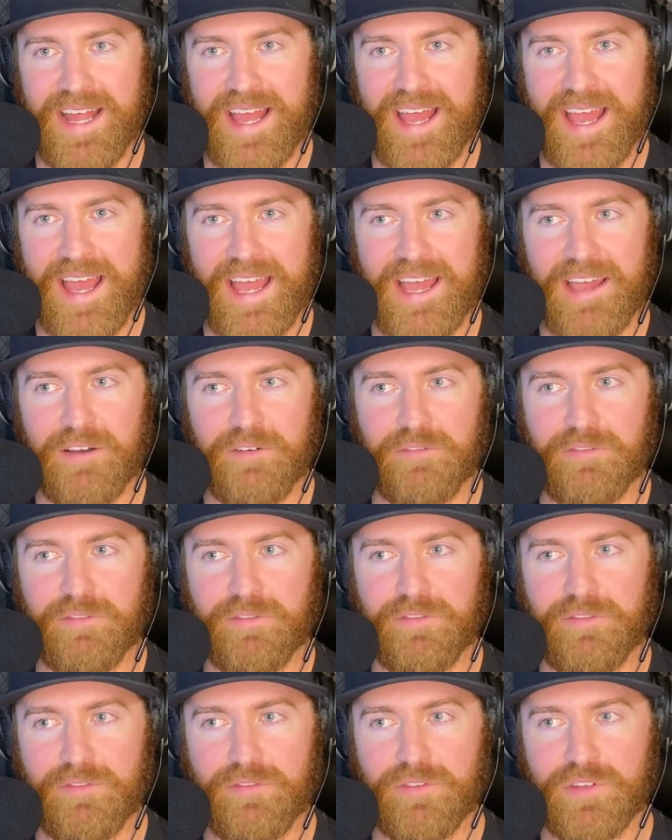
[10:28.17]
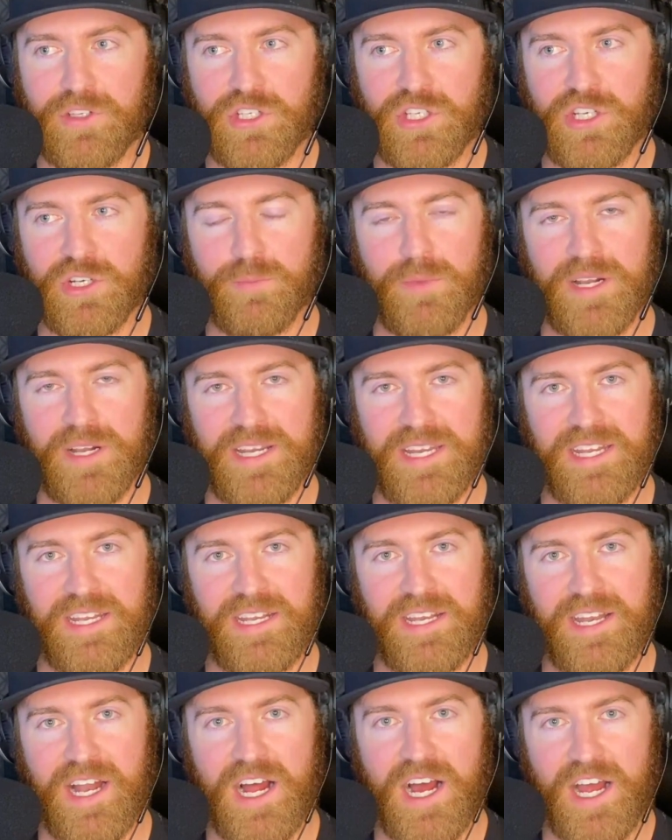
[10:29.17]
and have your money in
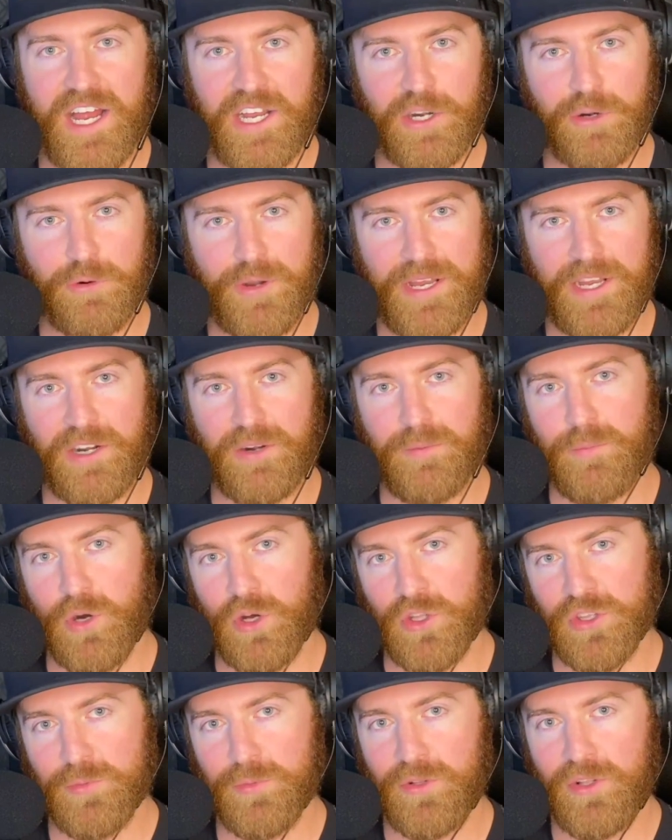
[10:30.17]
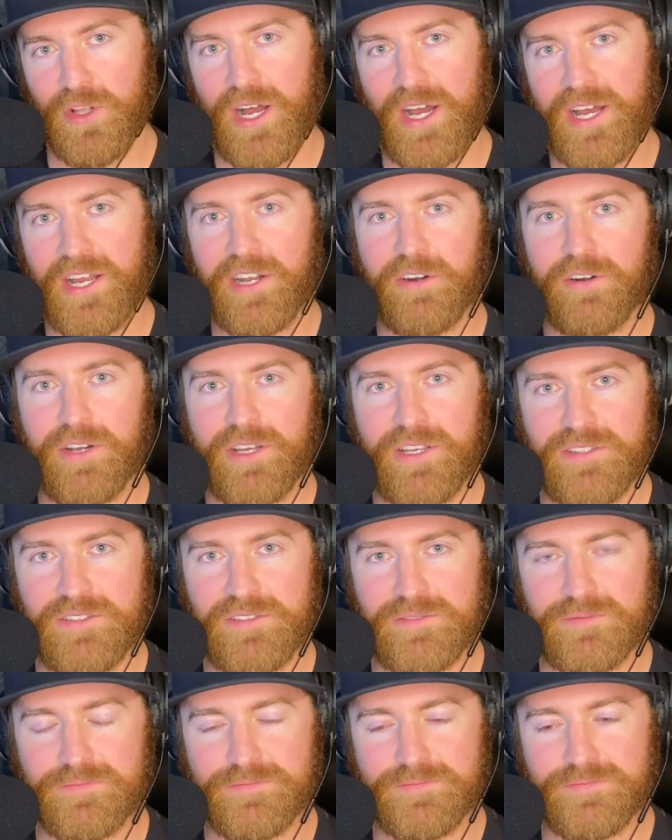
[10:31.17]
an I R A or multiple I R
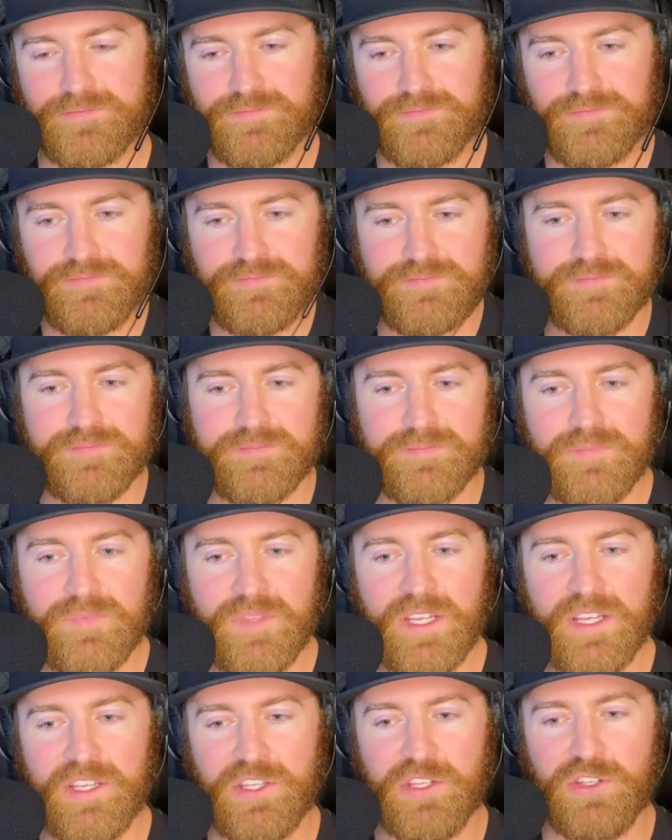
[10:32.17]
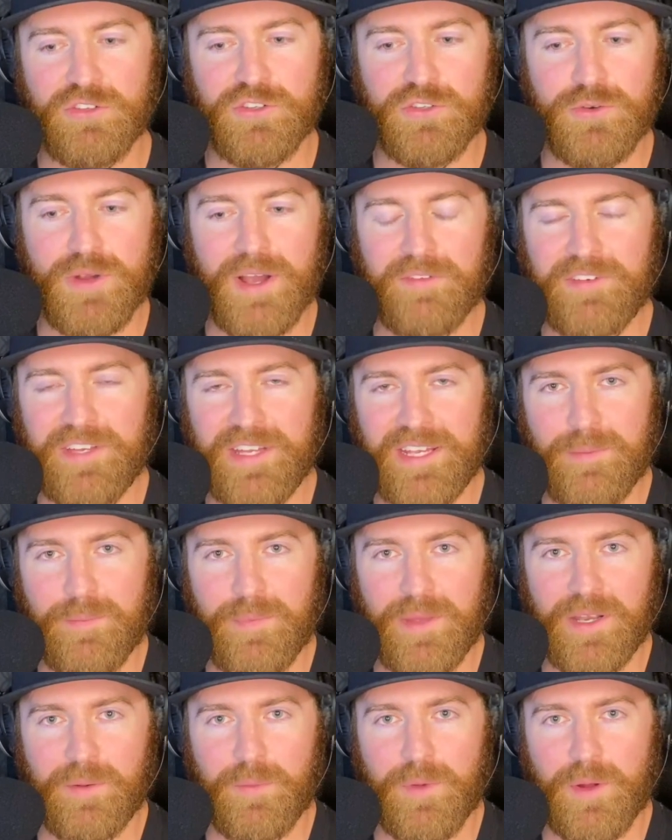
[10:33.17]
As, you do have to take a
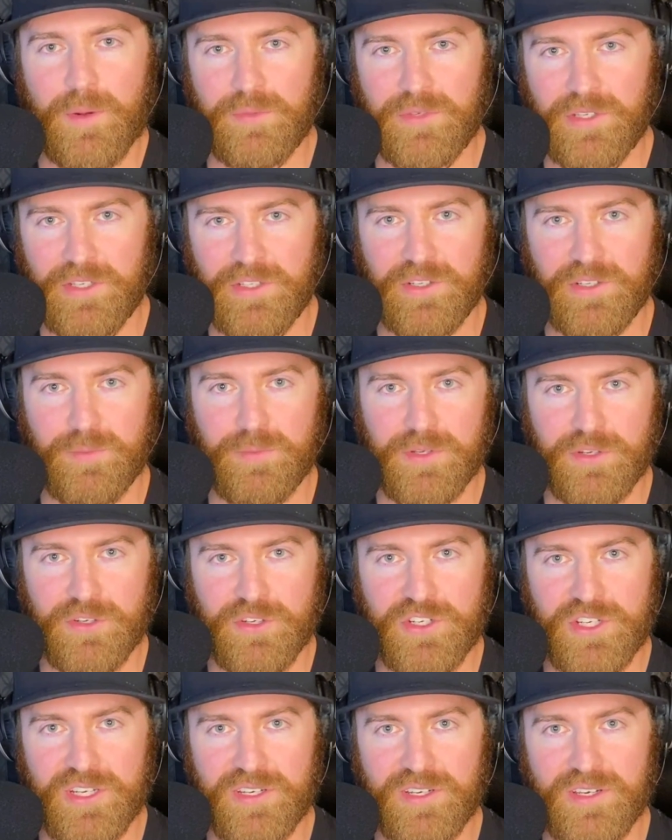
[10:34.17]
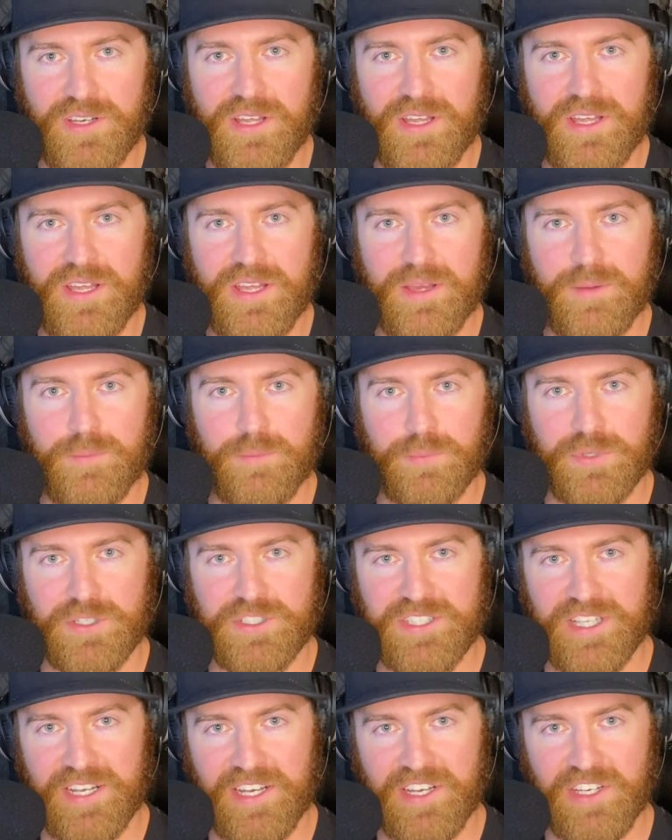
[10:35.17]
minimum distribution
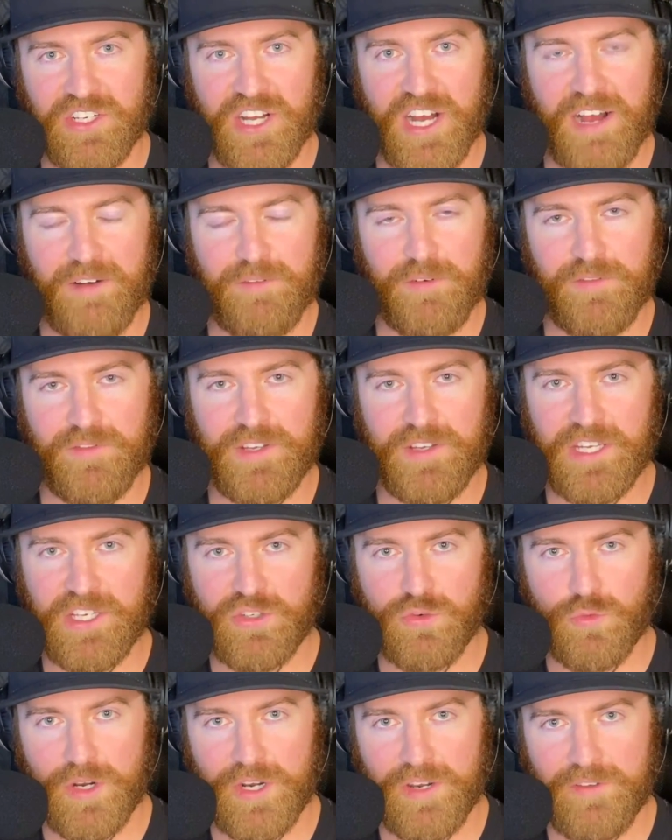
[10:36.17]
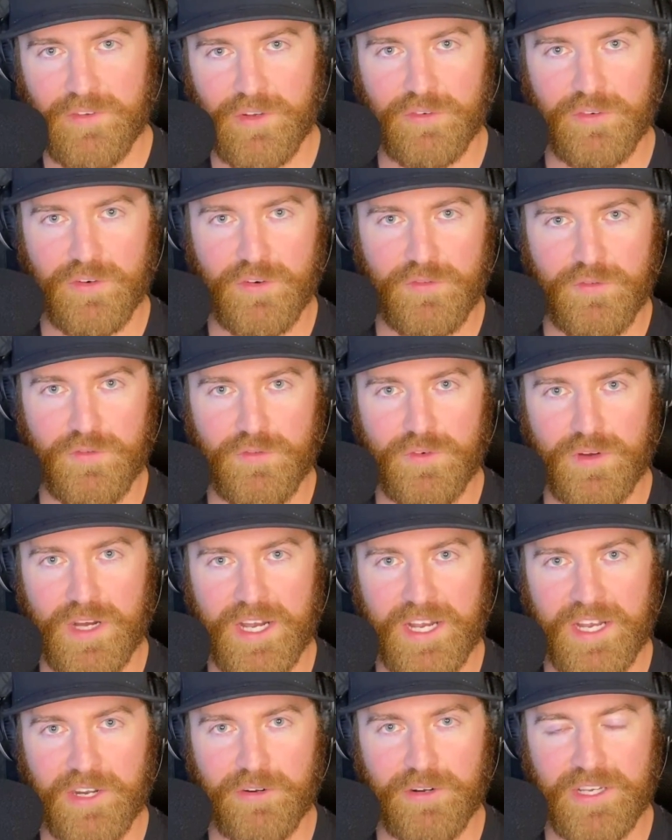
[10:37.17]
percentage off of each one of your
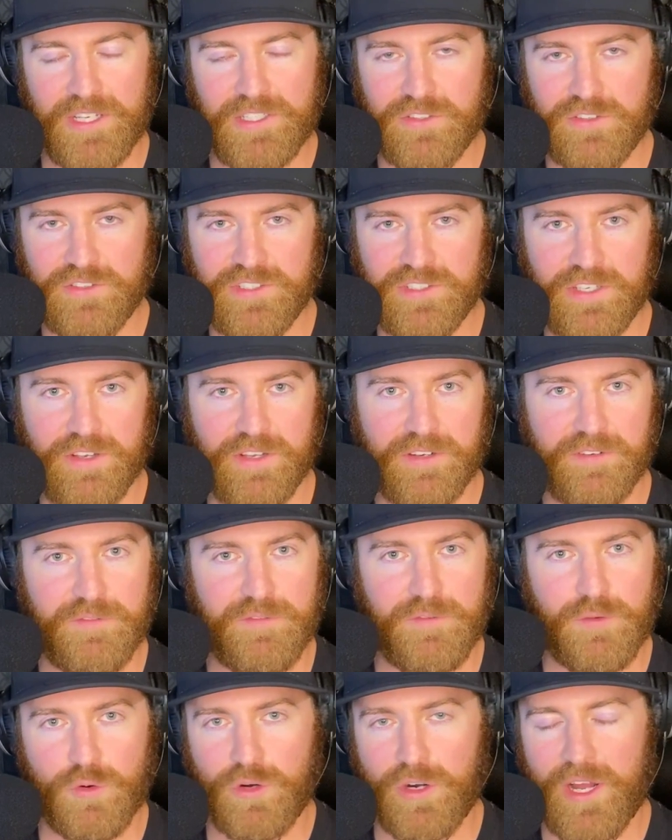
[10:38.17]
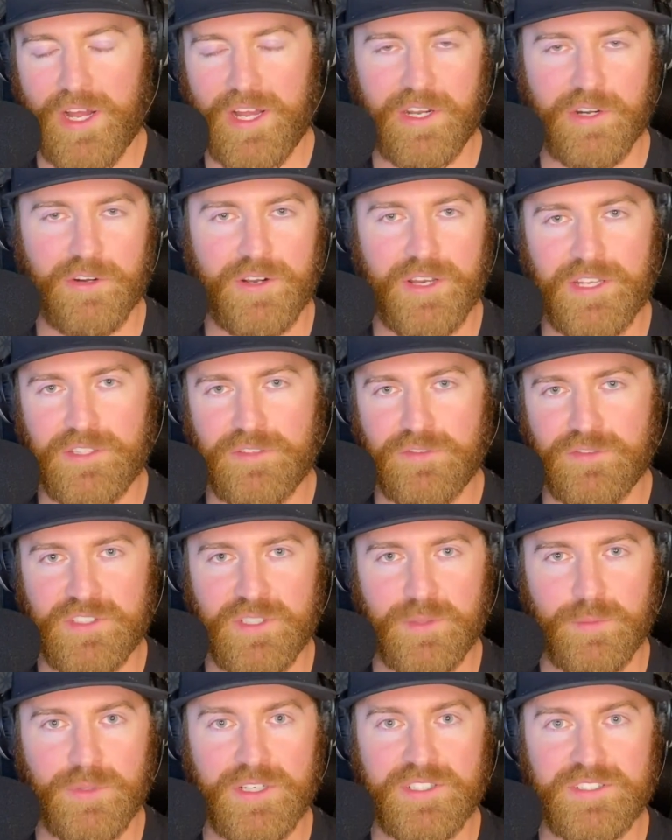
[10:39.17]
I R As. So say you had four I R As for
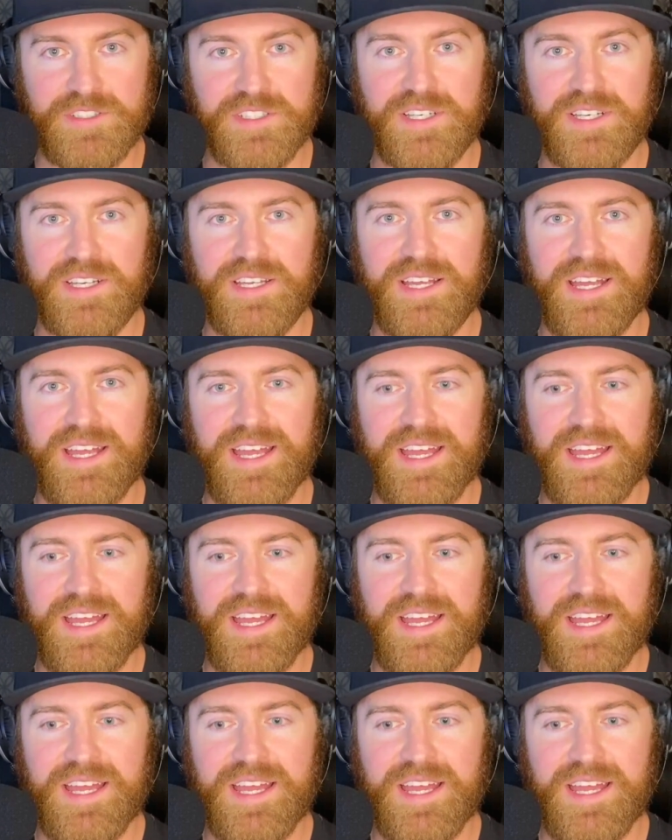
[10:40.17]
some reason.